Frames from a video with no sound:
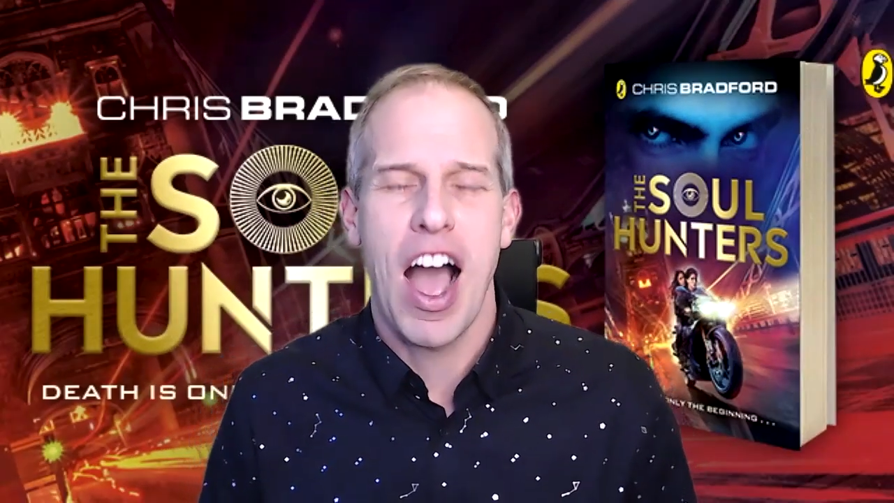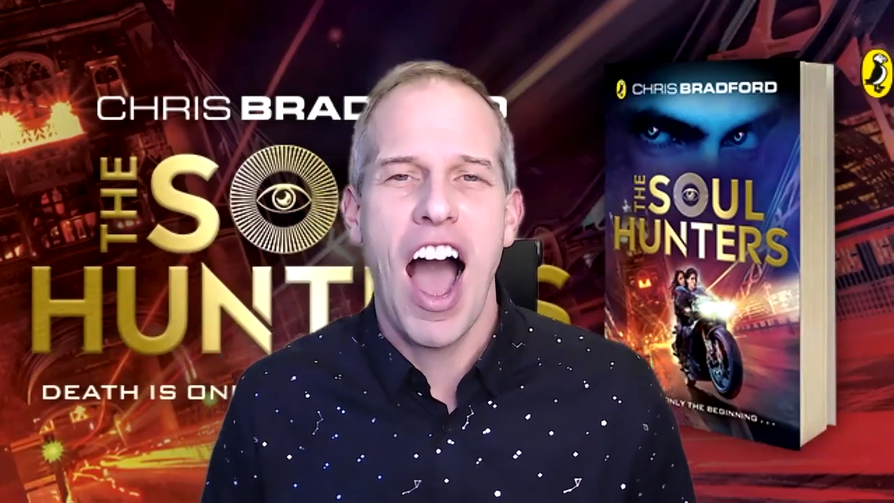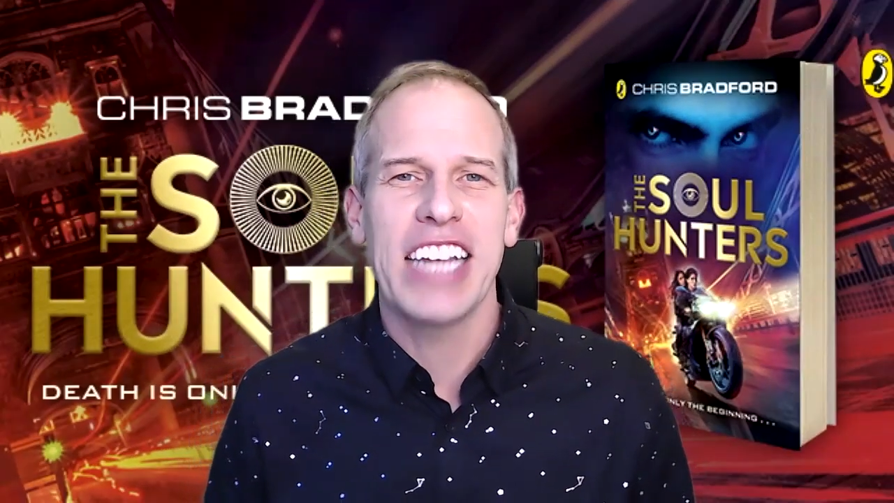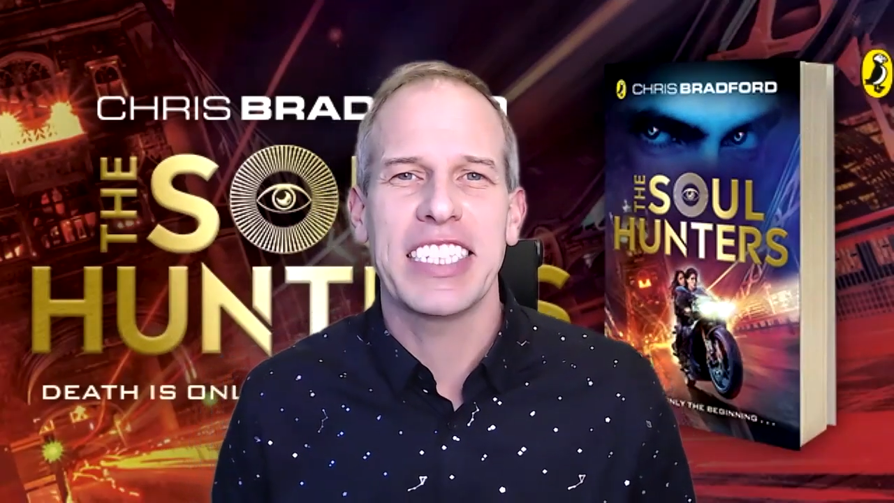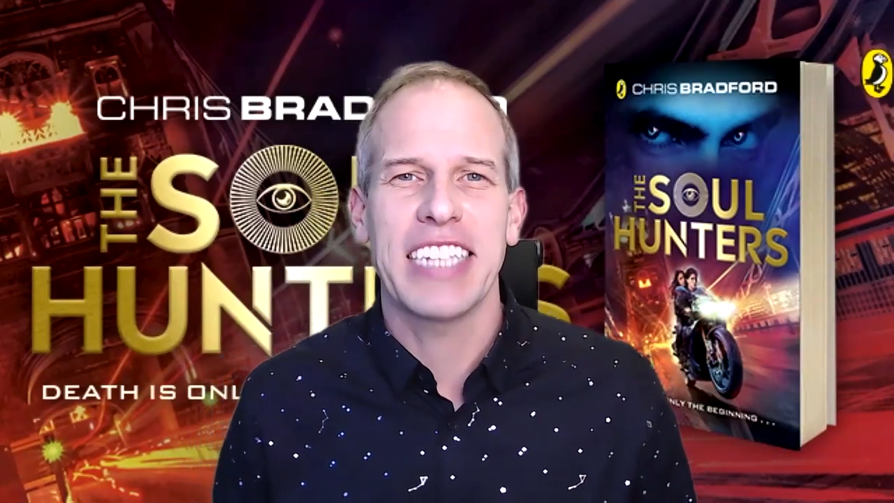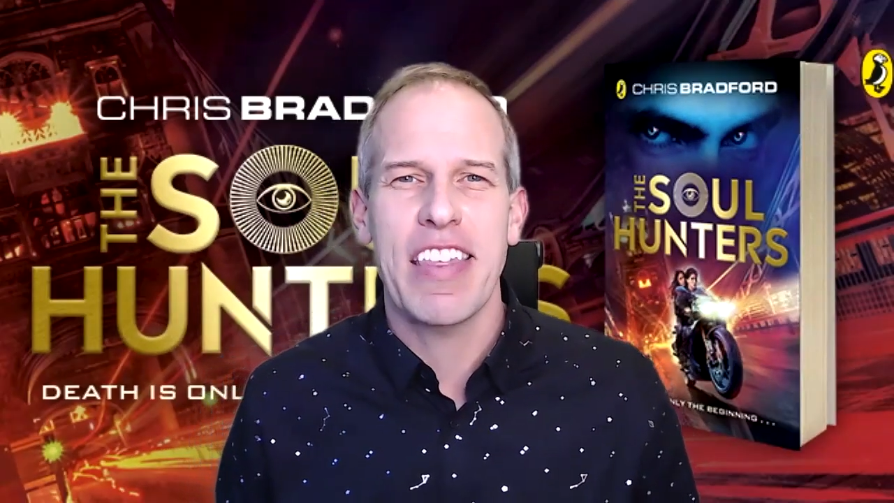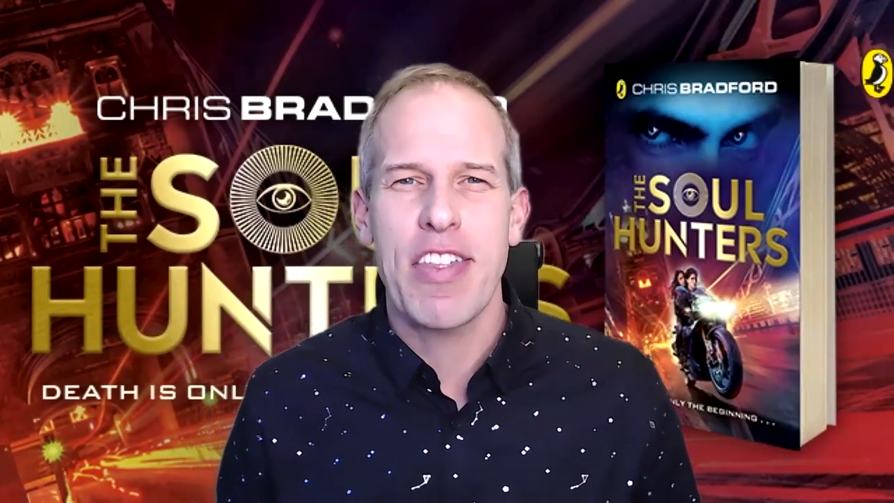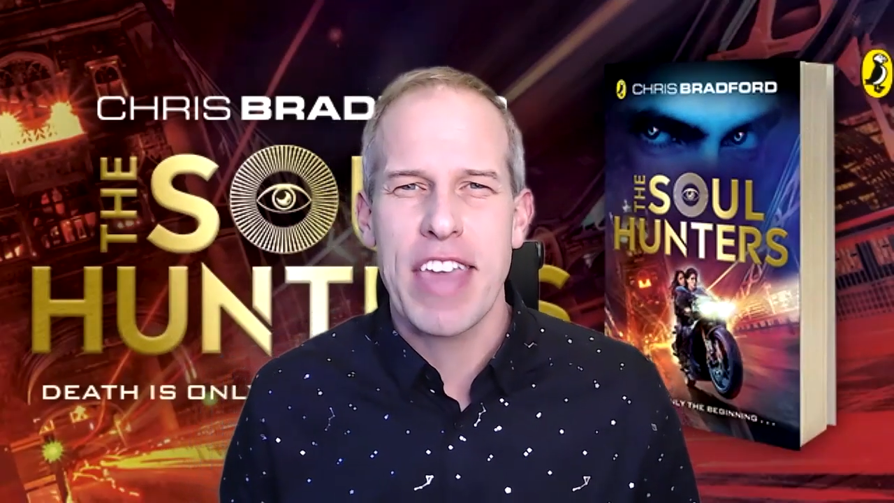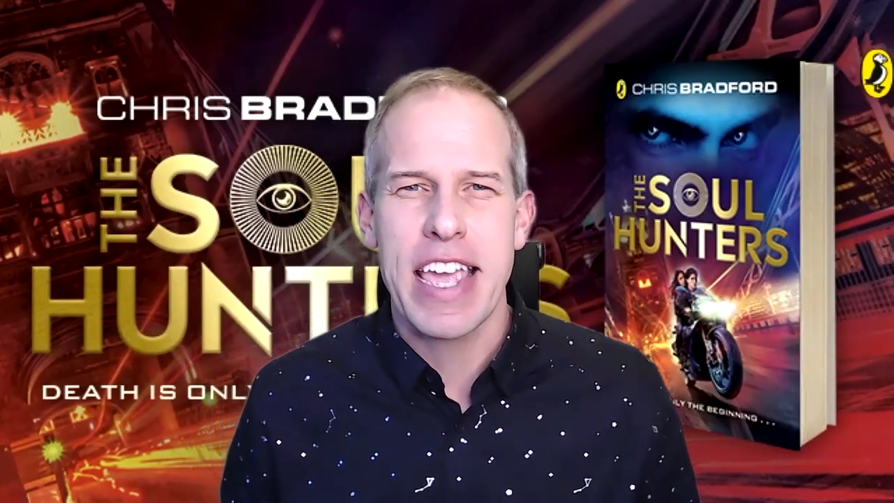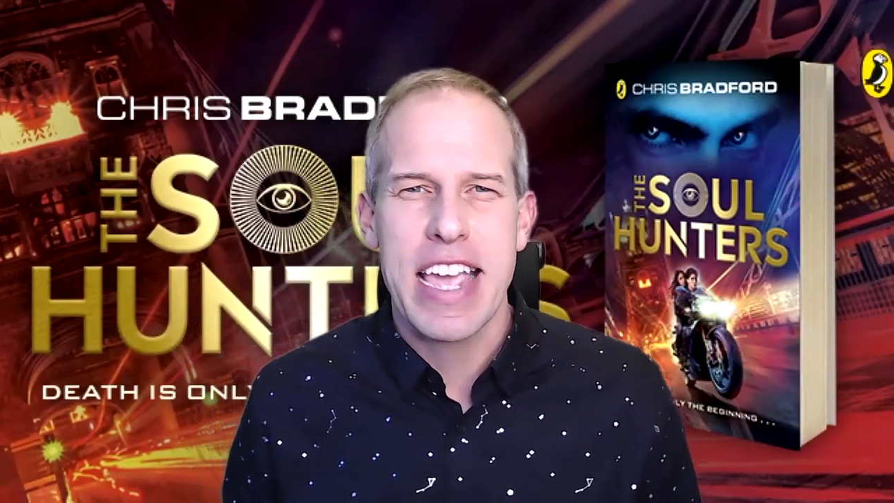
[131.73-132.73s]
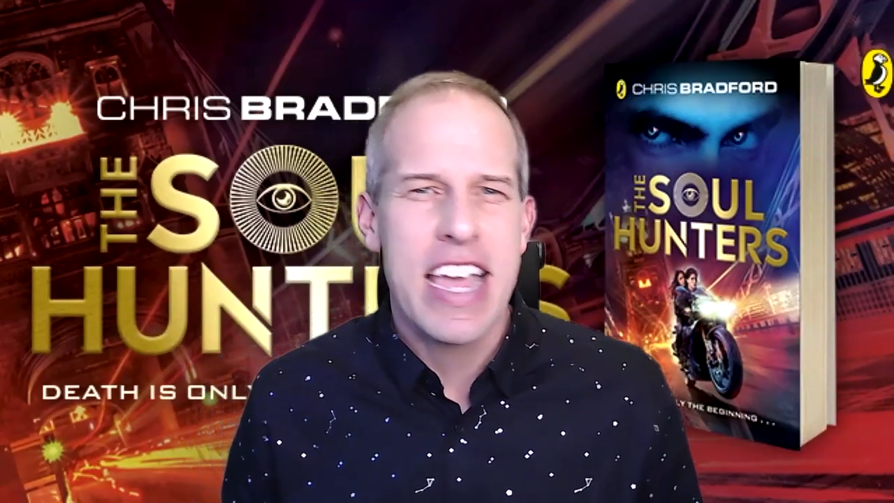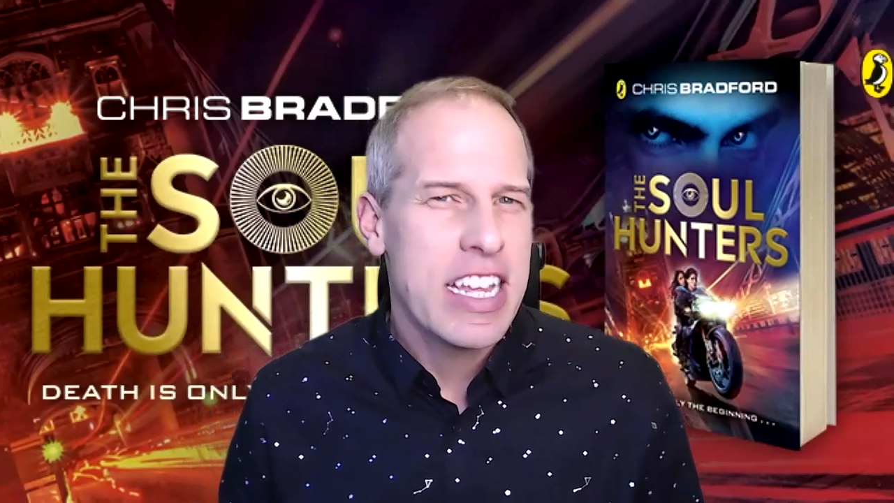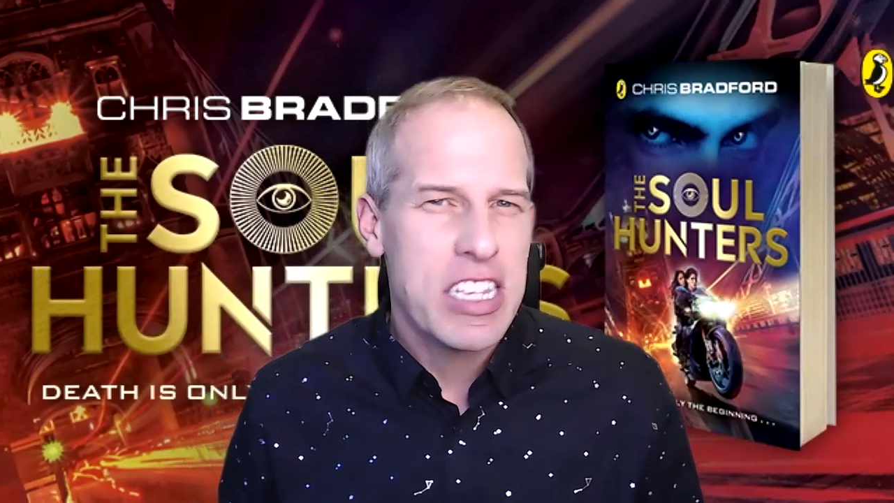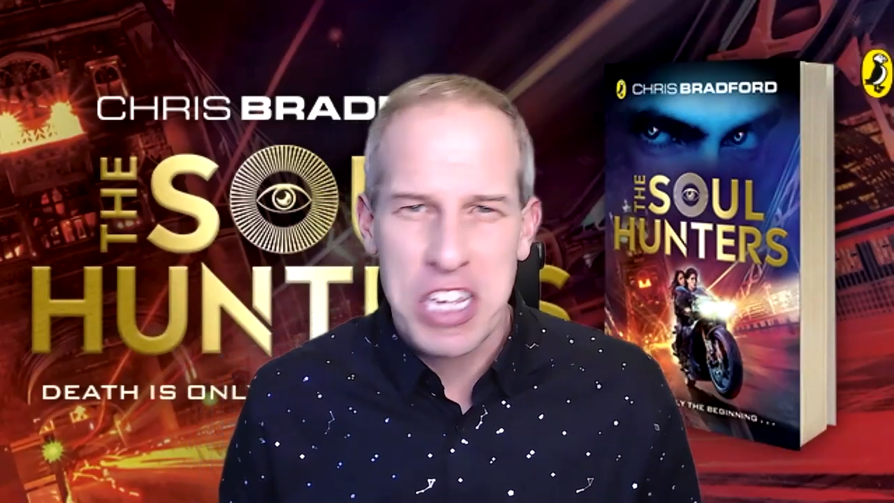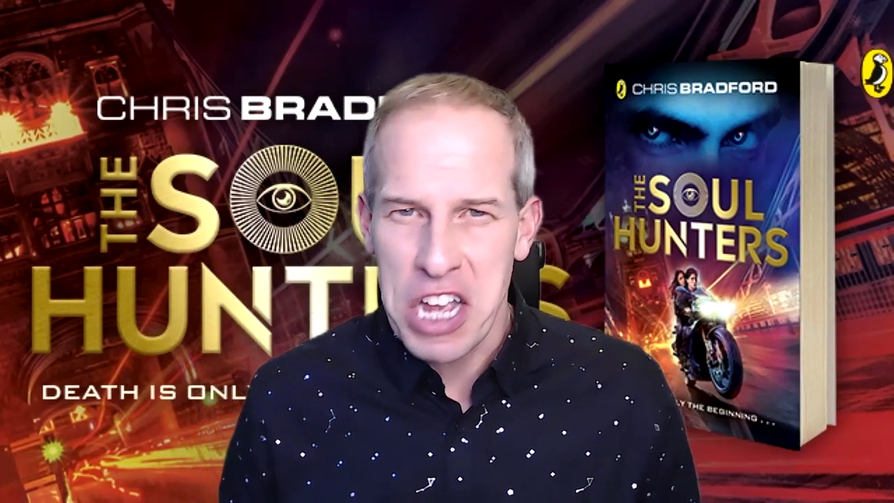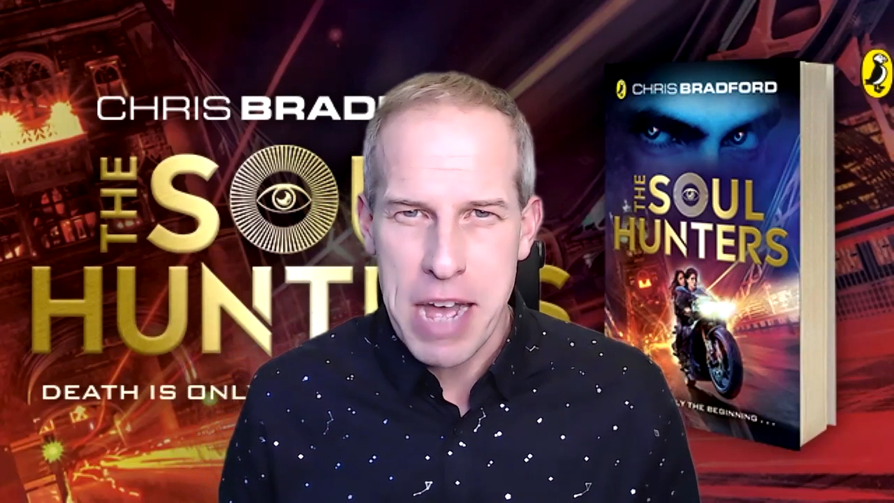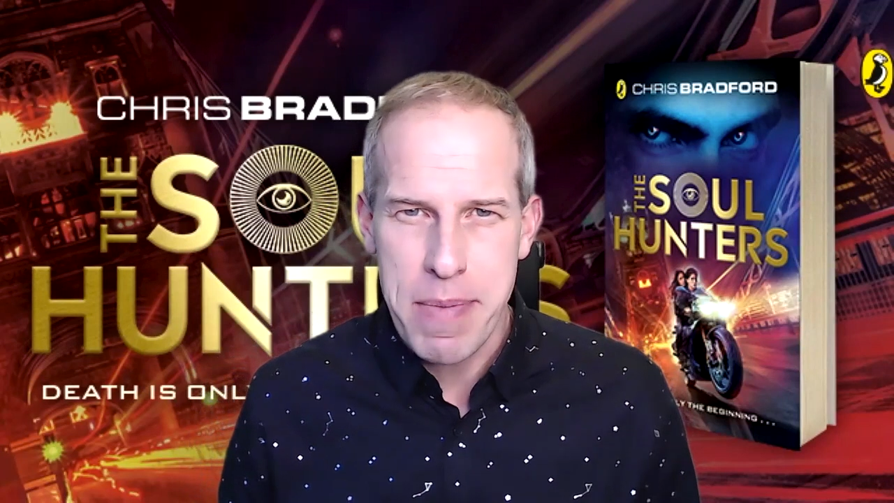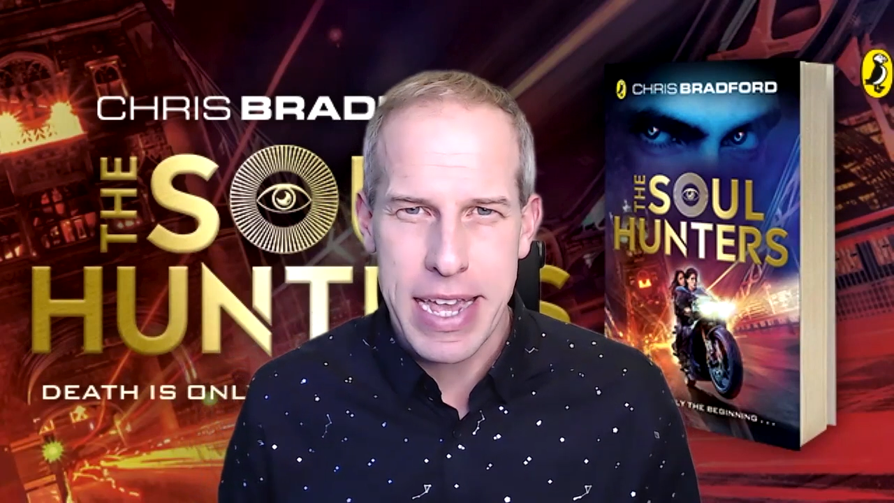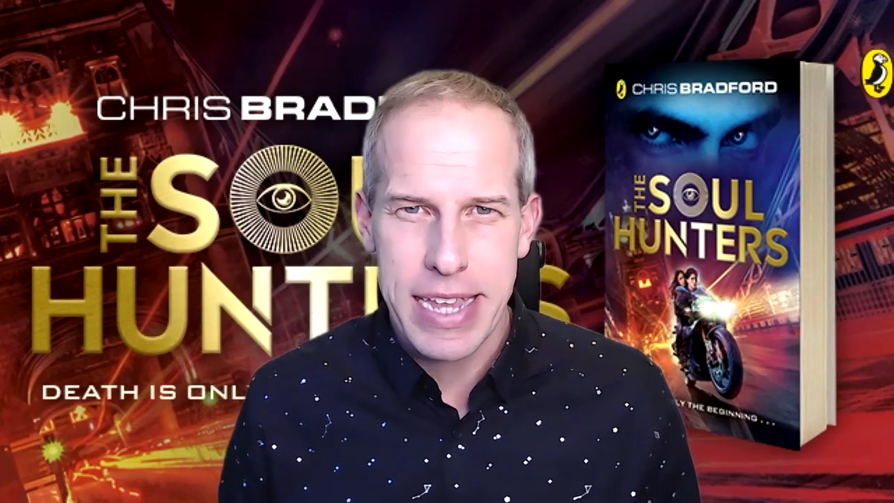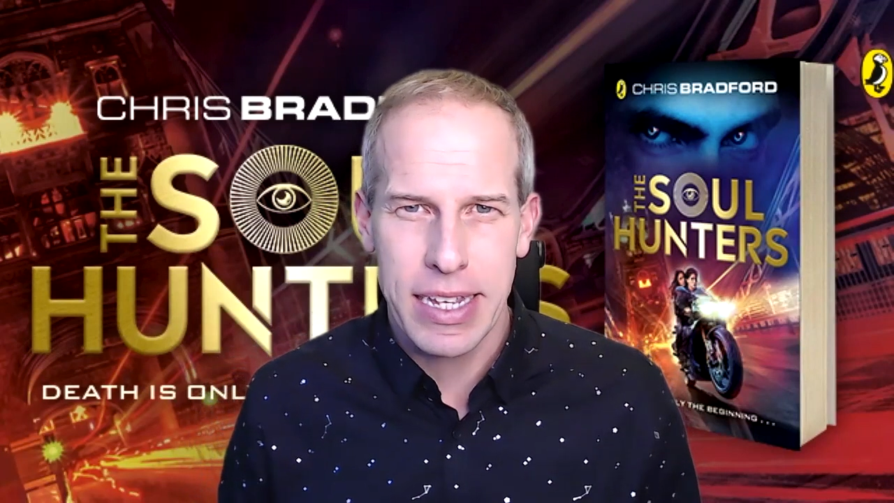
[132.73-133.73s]
I'd say think
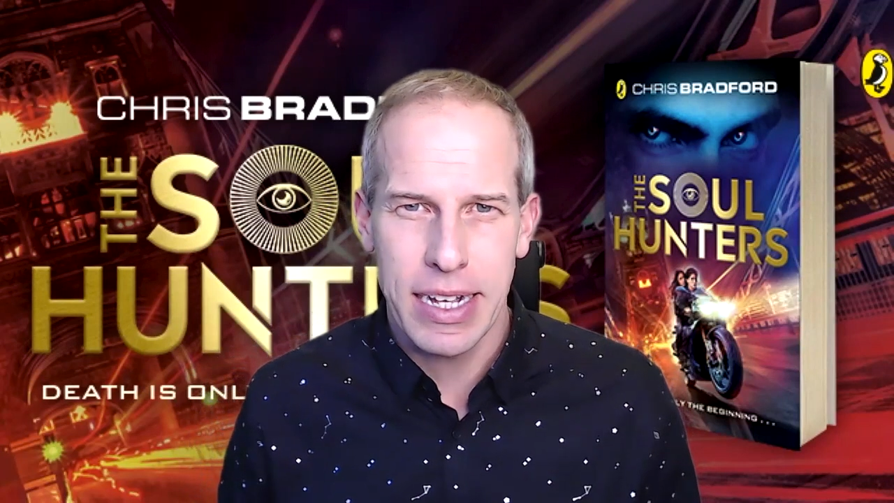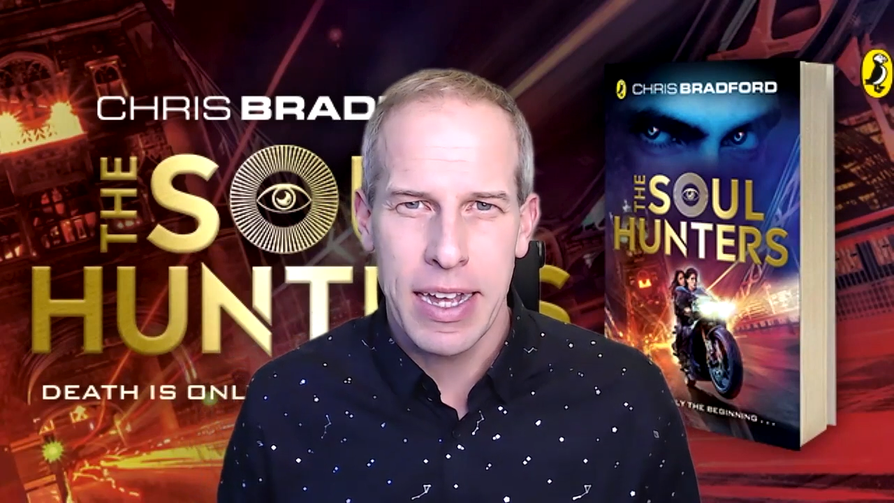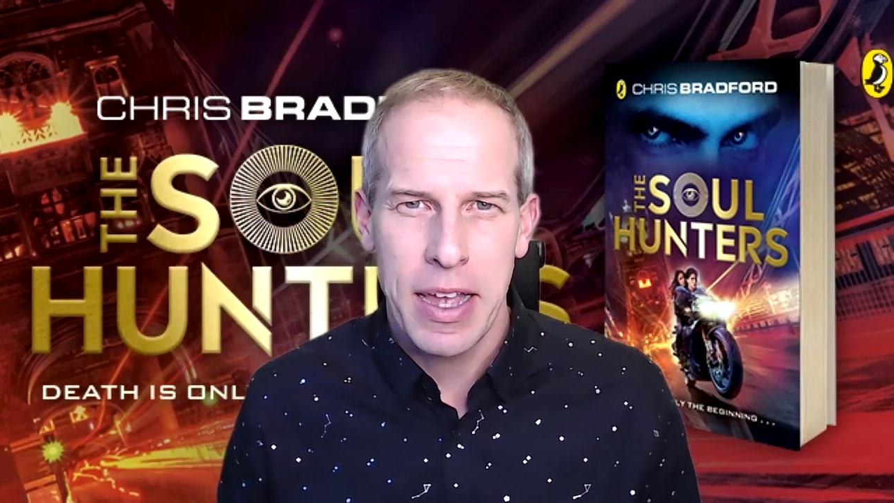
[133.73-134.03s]
Terminator